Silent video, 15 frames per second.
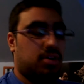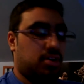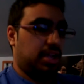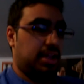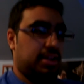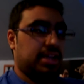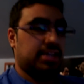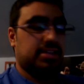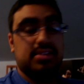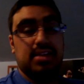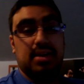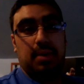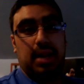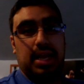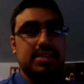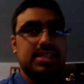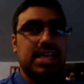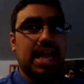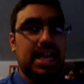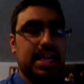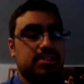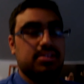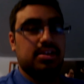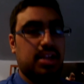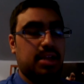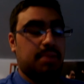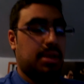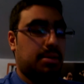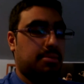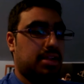except like Saturday and Sunday,
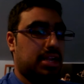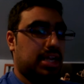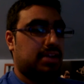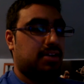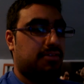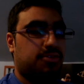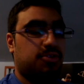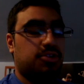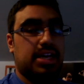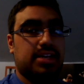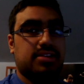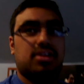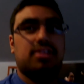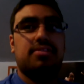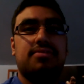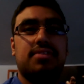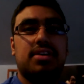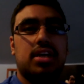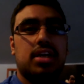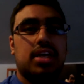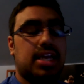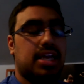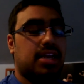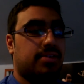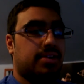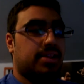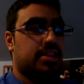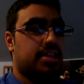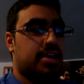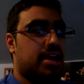maybe like a few days off here
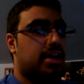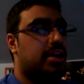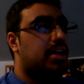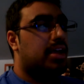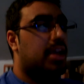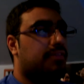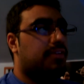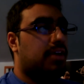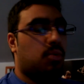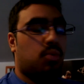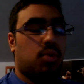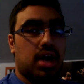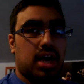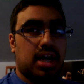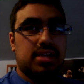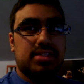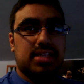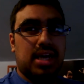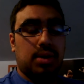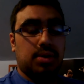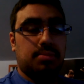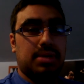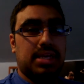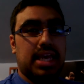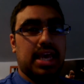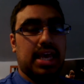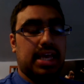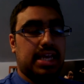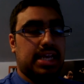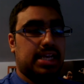and there. If I worked, I would be
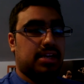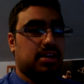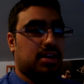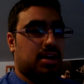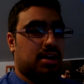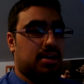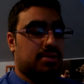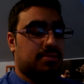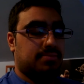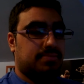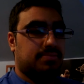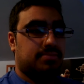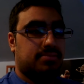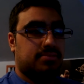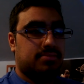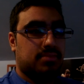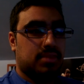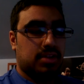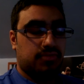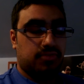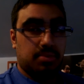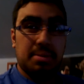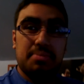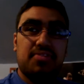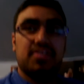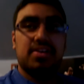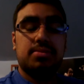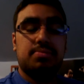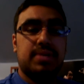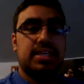getting for my
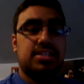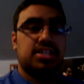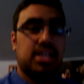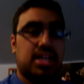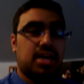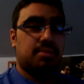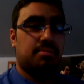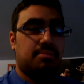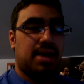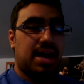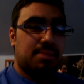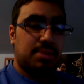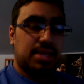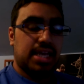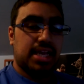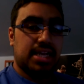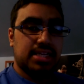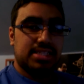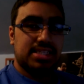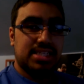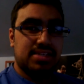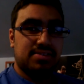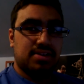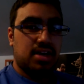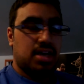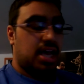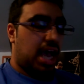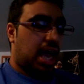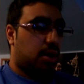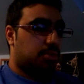first paycheck, I might be getting a TV.
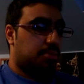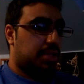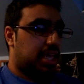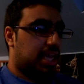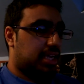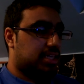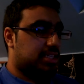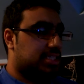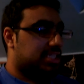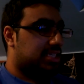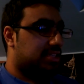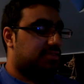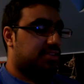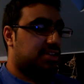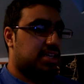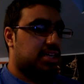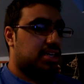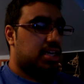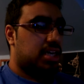I will be getting a TV,